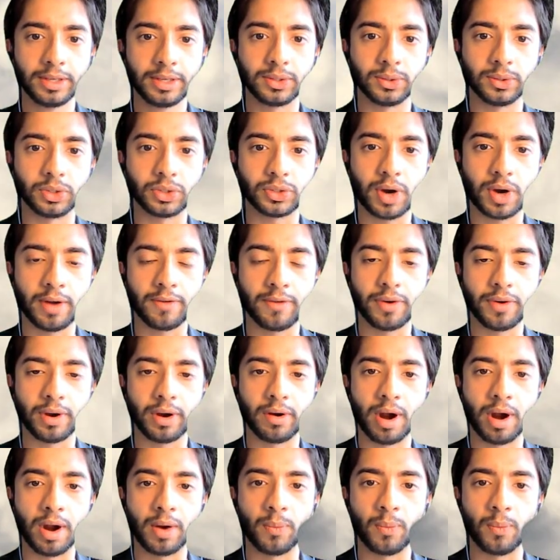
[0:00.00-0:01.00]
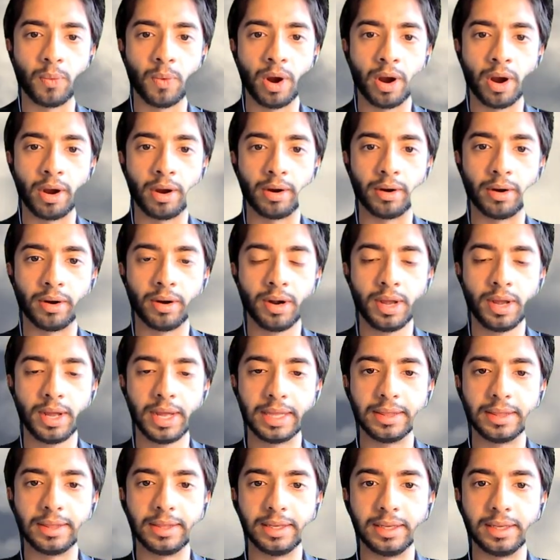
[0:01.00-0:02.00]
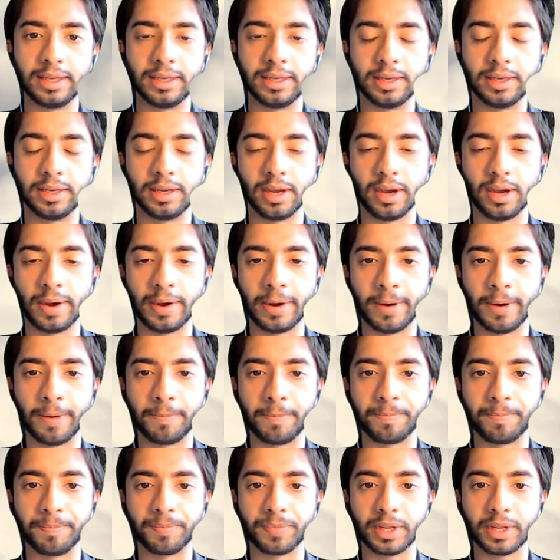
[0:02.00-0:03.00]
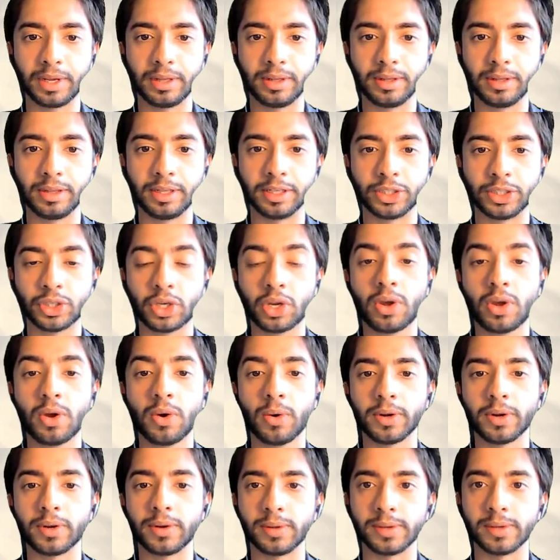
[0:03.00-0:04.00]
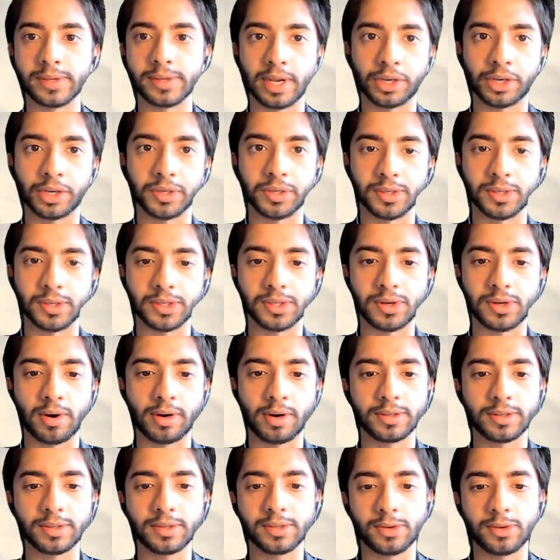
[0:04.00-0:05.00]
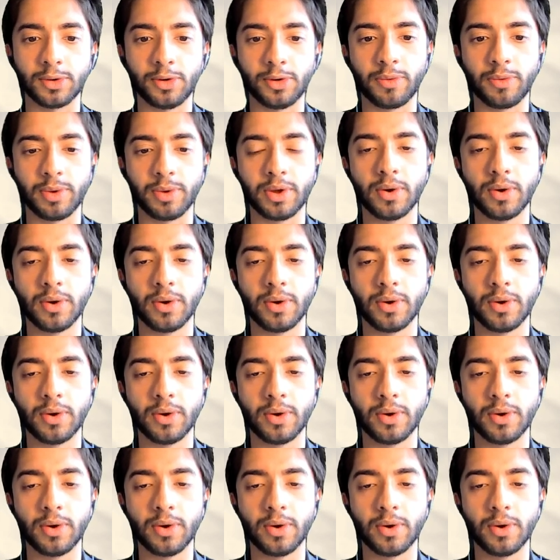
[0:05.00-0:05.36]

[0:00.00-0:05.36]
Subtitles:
to try and figure out where the this conical section starts. So if